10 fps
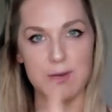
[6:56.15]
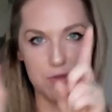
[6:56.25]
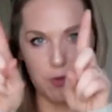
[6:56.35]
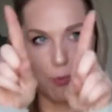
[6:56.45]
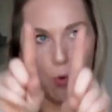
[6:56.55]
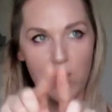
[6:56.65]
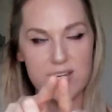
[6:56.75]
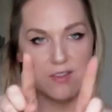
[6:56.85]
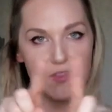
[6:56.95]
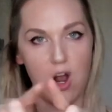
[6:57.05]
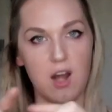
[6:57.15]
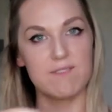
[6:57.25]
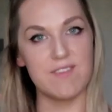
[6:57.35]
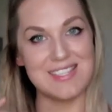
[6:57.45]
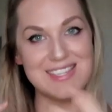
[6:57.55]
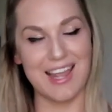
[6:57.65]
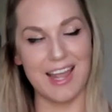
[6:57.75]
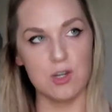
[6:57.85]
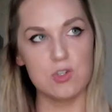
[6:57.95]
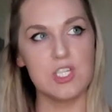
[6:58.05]
like with the point of the heart facing
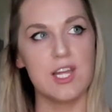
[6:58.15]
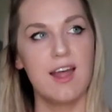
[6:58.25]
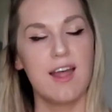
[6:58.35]
out,